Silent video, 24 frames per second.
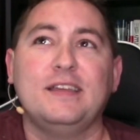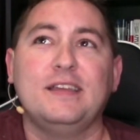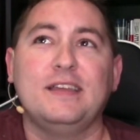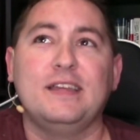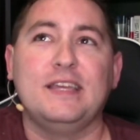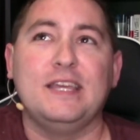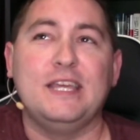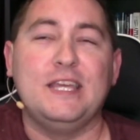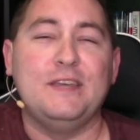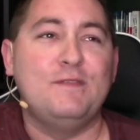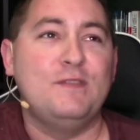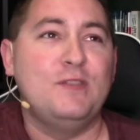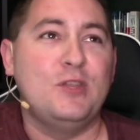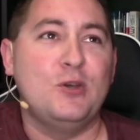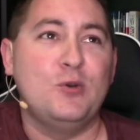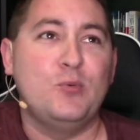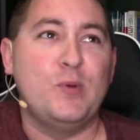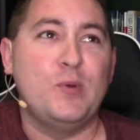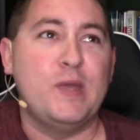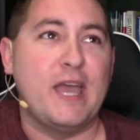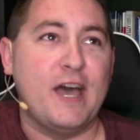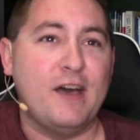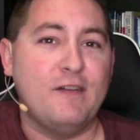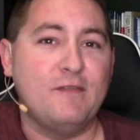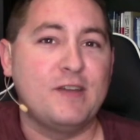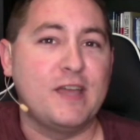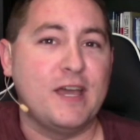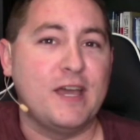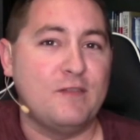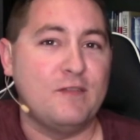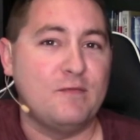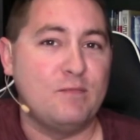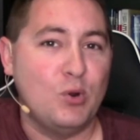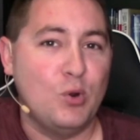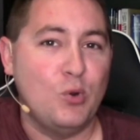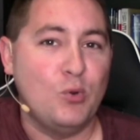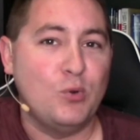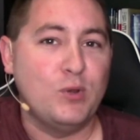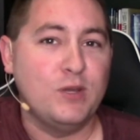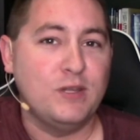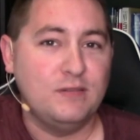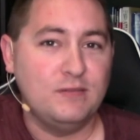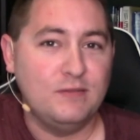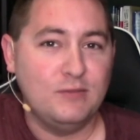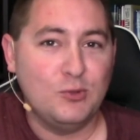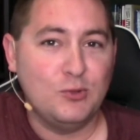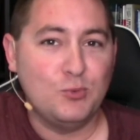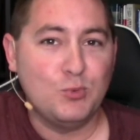Even though we have kind of
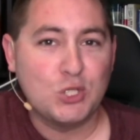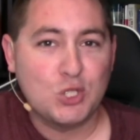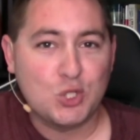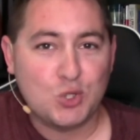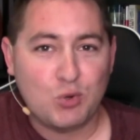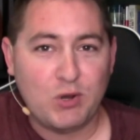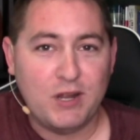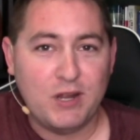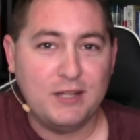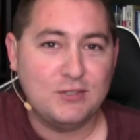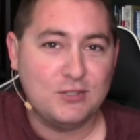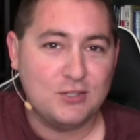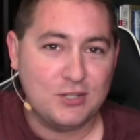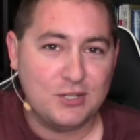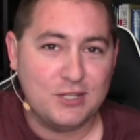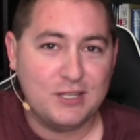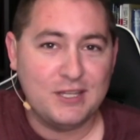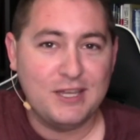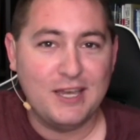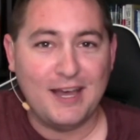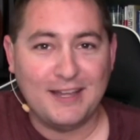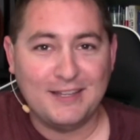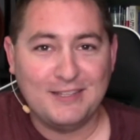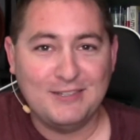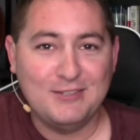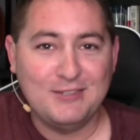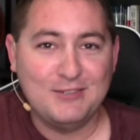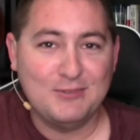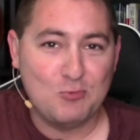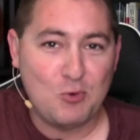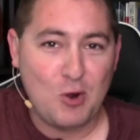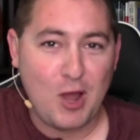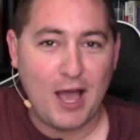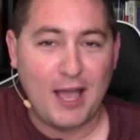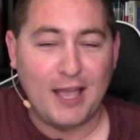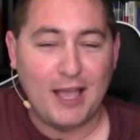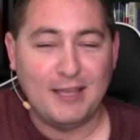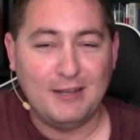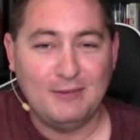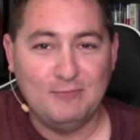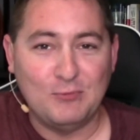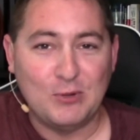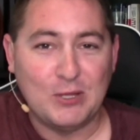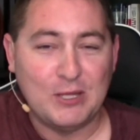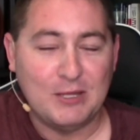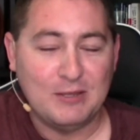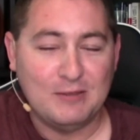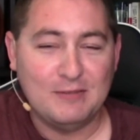broken the restraints on God's ride,
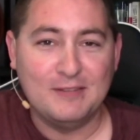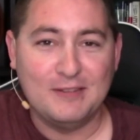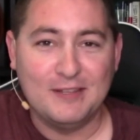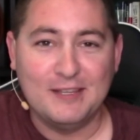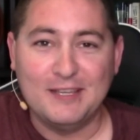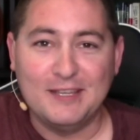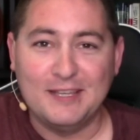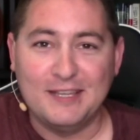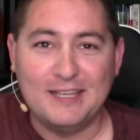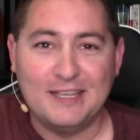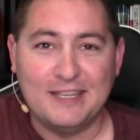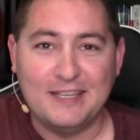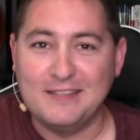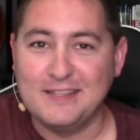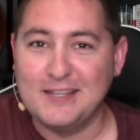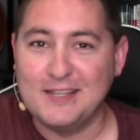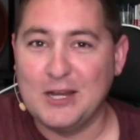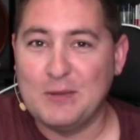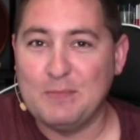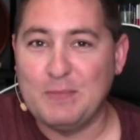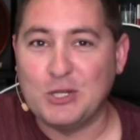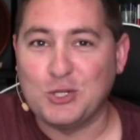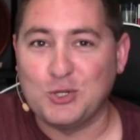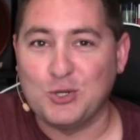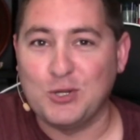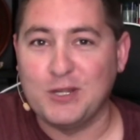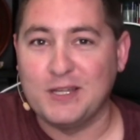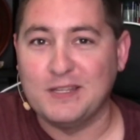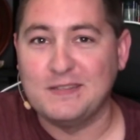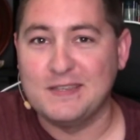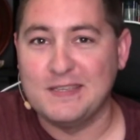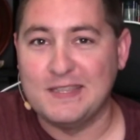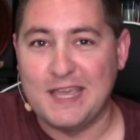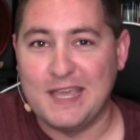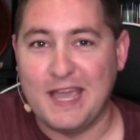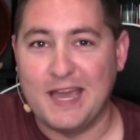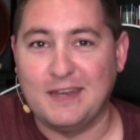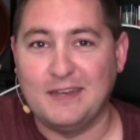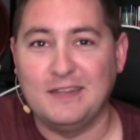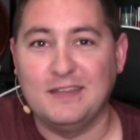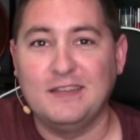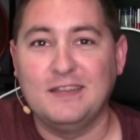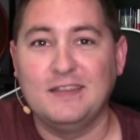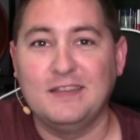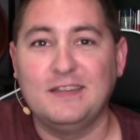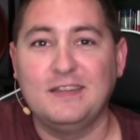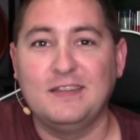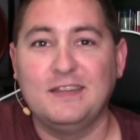He's going to make sure it gets to the end.
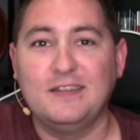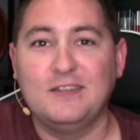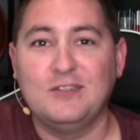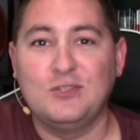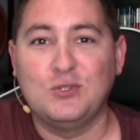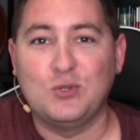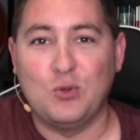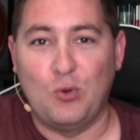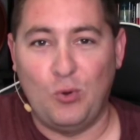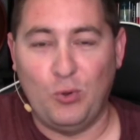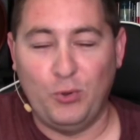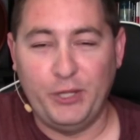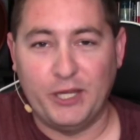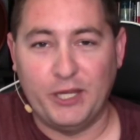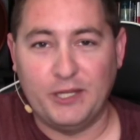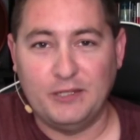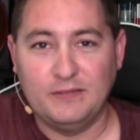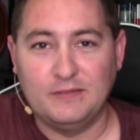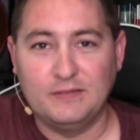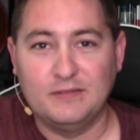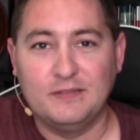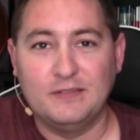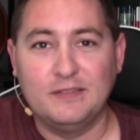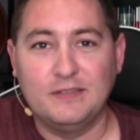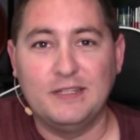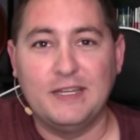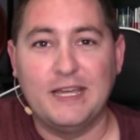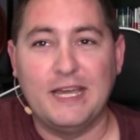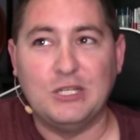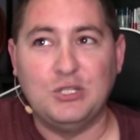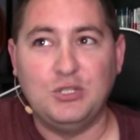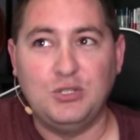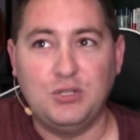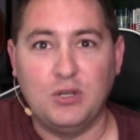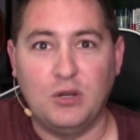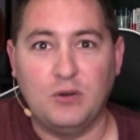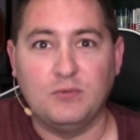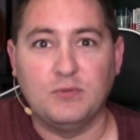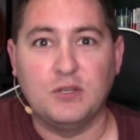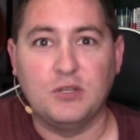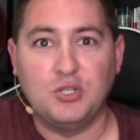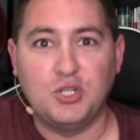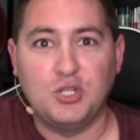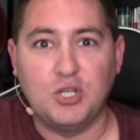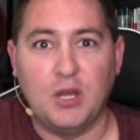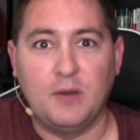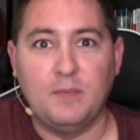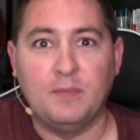So hold on and don't
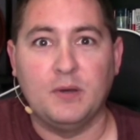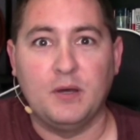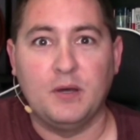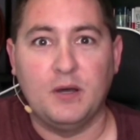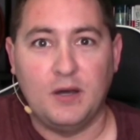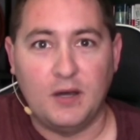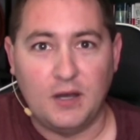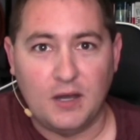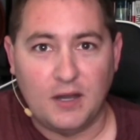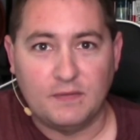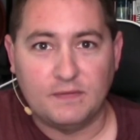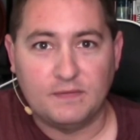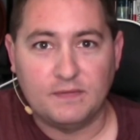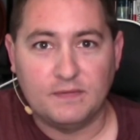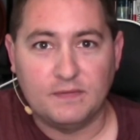jump off.